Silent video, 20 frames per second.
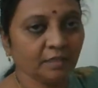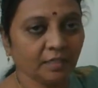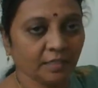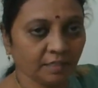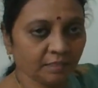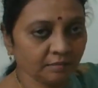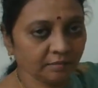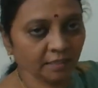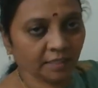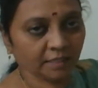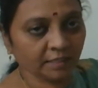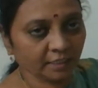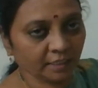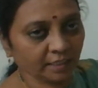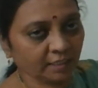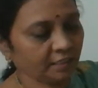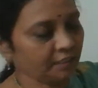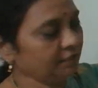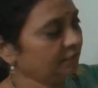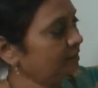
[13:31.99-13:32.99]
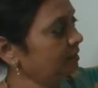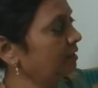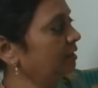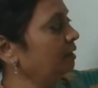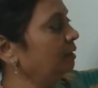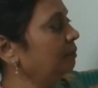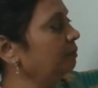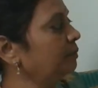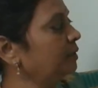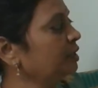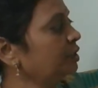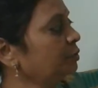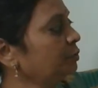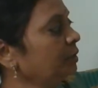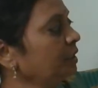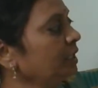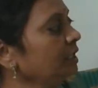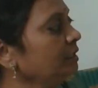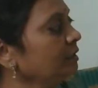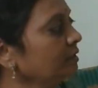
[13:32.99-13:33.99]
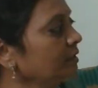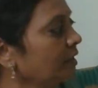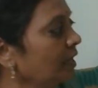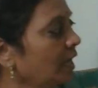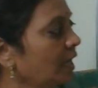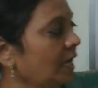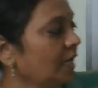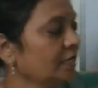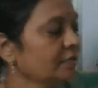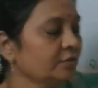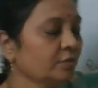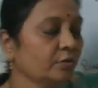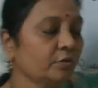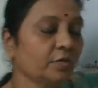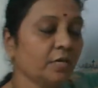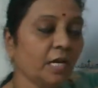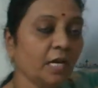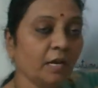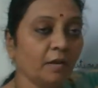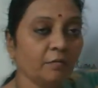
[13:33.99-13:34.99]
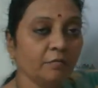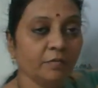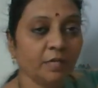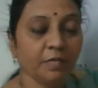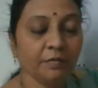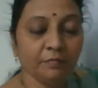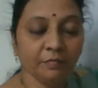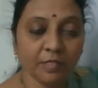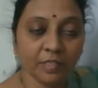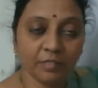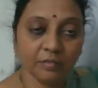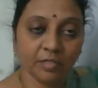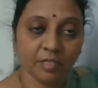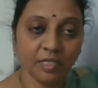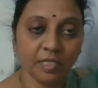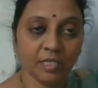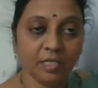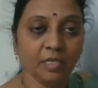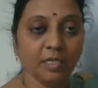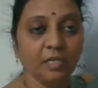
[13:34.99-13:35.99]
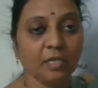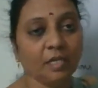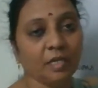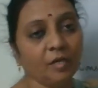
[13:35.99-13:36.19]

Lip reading: In that case, between has or have and V3,